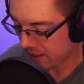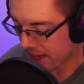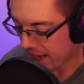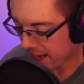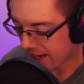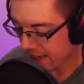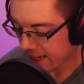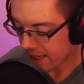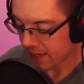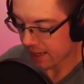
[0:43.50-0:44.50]
Add
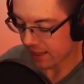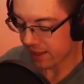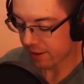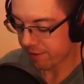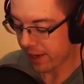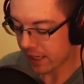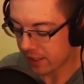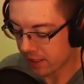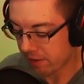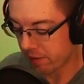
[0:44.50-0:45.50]
in the
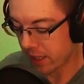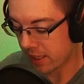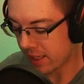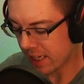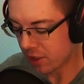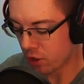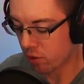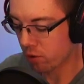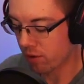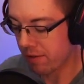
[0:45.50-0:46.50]
effects of the 6
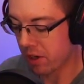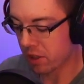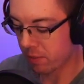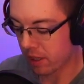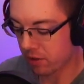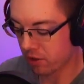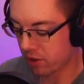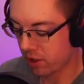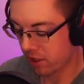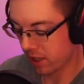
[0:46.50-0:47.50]
total graveyard
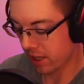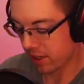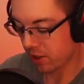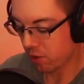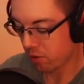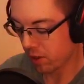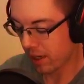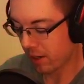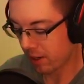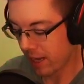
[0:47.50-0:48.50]
spells, and you
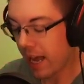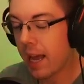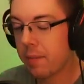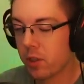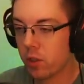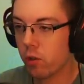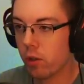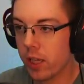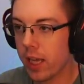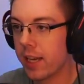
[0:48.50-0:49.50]

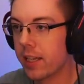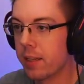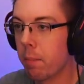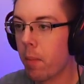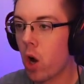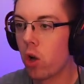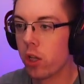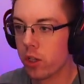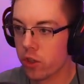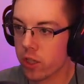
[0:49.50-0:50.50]
absolutely
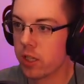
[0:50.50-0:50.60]
demolish this